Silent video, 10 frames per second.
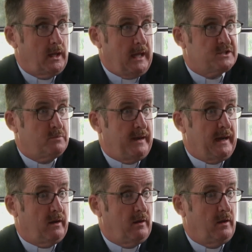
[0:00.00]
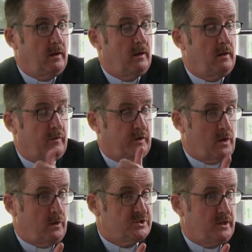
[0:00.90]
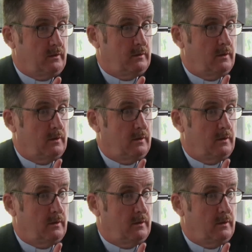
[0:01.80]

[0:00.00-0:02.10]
it's about the culture,